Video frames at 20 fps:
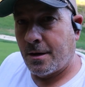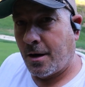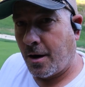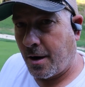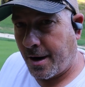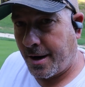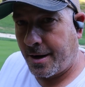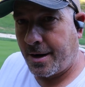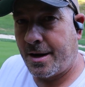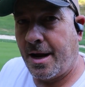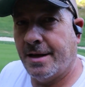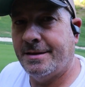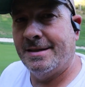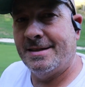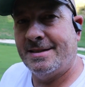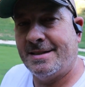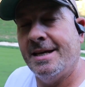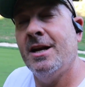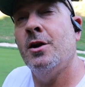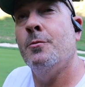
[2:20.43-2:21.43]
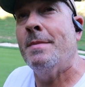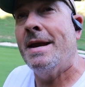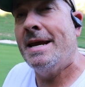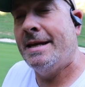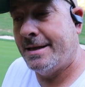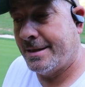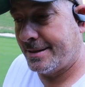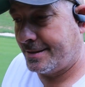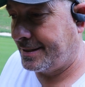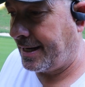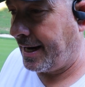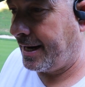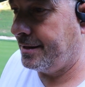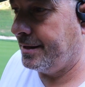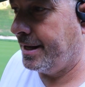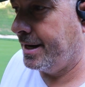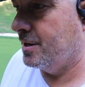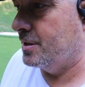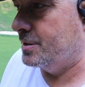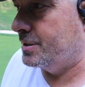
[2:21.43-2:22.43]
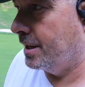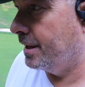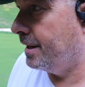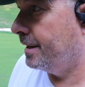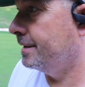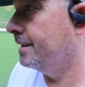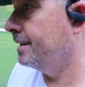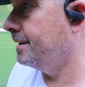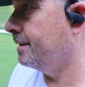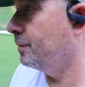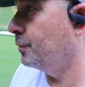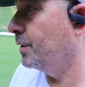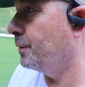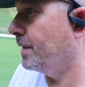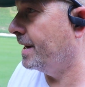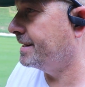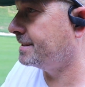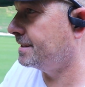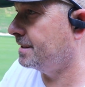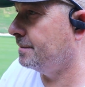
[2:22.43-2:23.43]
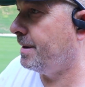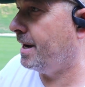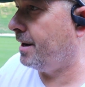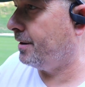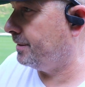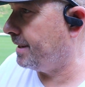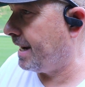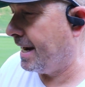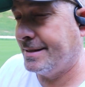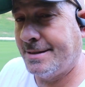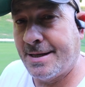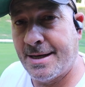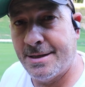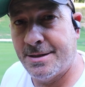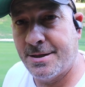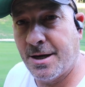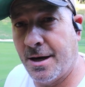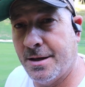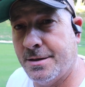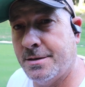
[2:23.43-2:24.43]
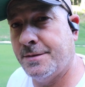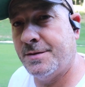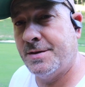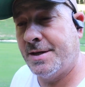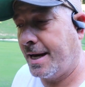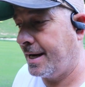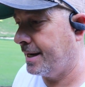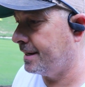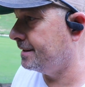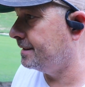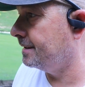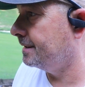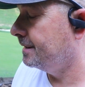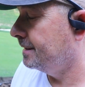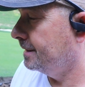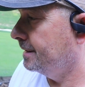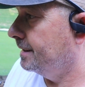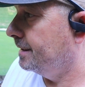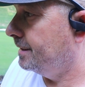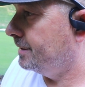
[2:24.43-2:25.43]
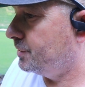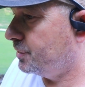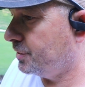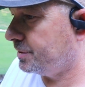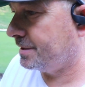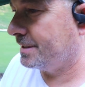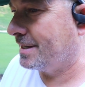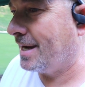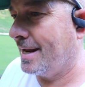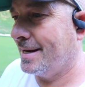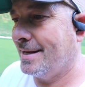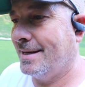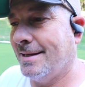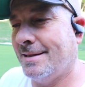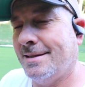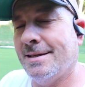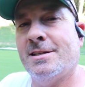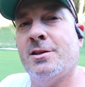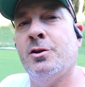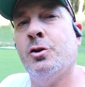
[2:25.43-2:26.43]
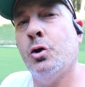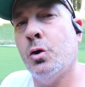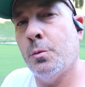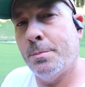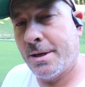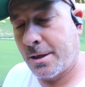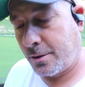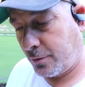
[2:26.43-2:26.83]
Alright, I got this intermediate sand layer done. We wasted about 18 tons of sand just to kind of get this a little bit